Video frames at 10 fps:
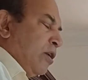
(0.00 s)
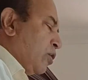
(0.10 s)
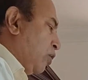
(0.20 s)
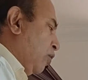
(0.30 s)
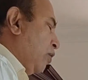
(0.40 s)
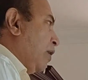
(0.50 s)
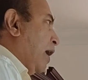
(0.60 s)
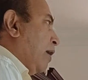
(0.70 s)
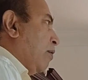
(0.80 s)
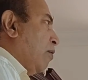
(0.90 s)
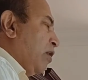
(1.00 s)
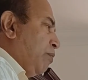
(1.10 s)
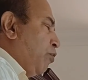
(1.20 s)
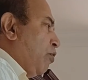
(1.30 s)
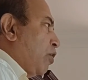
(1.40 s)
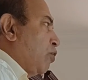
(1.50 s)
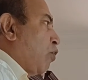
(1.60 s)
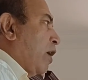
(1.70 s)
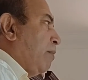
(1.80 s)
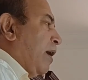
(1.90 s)
So if we want to
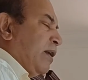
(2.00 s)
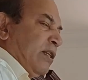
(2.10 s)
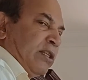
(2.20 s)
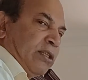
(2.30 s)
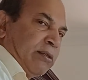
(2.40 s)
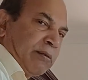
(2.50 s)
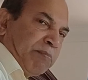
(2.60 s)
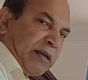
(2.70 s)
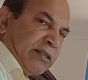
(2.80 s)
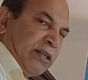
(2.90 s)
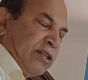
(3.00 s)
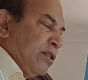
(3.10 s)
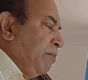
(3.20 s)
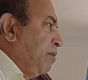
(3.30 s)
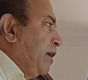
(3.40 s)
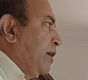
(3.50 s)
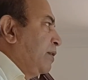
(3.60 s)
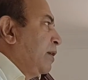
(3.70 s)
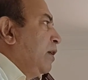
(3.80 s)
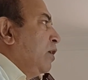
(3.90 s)
convert this percentage
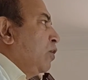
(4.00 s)
impedance